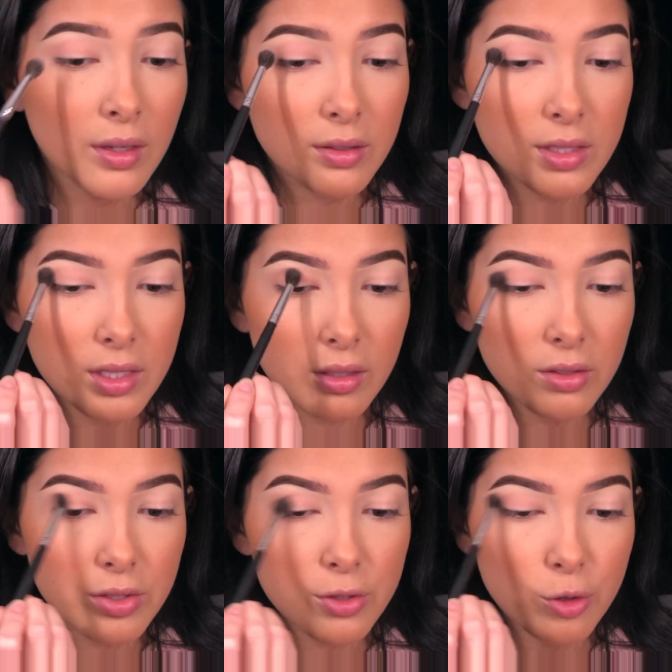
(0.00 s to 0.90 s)
This color
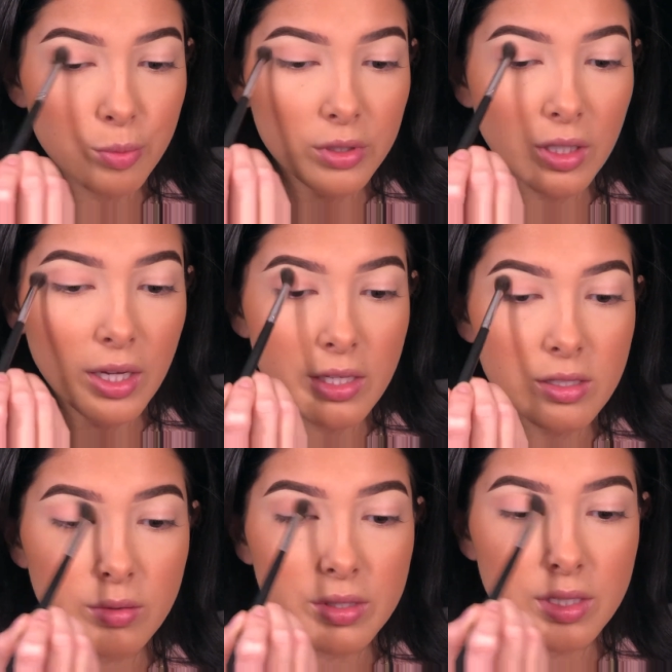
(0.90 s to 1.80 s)
is super light,
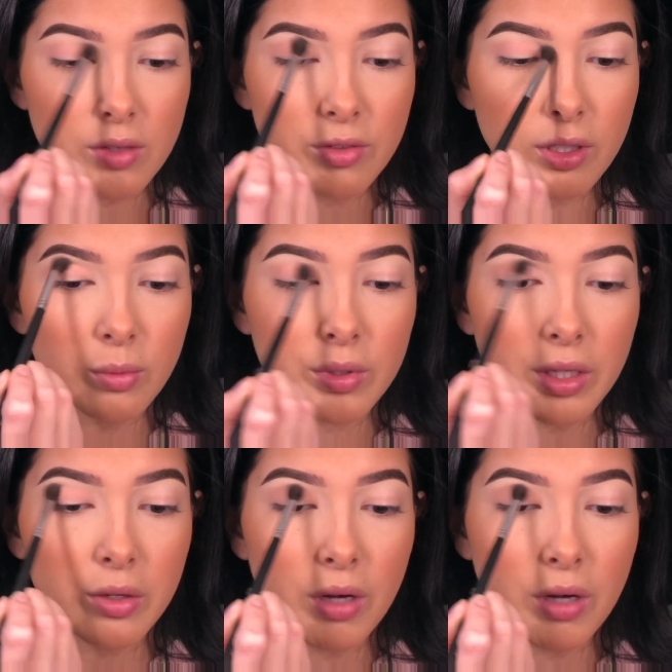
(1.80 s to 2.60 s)
so it's definitely one that you